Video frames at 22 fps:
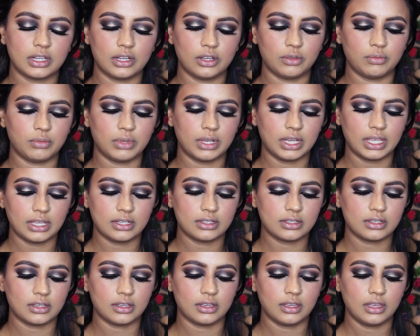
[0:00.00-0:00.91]

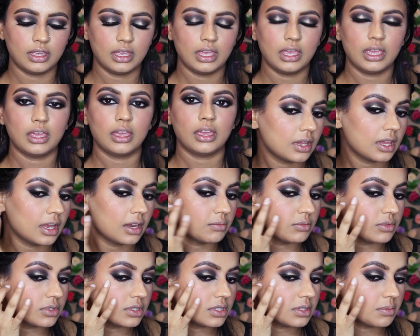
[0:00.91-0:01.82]
Illuminator, and
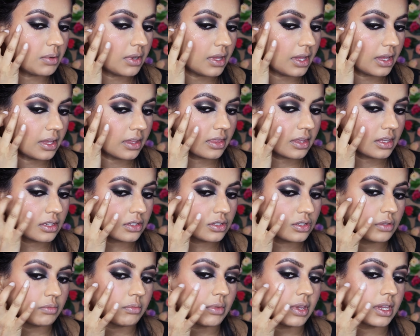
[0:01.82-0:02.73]
I'm just applying
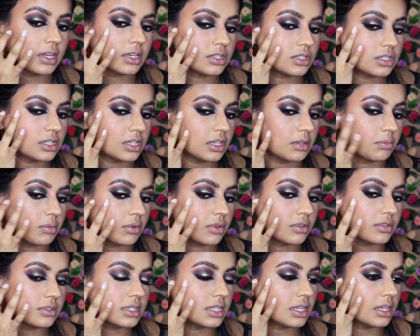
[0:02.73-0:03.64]
that to my
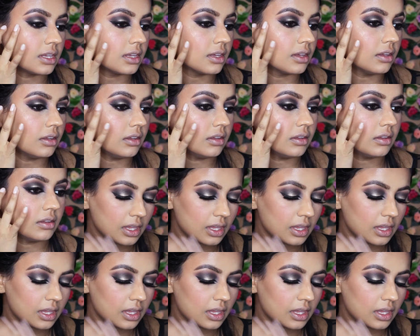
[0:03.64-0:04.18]
cheekbones here.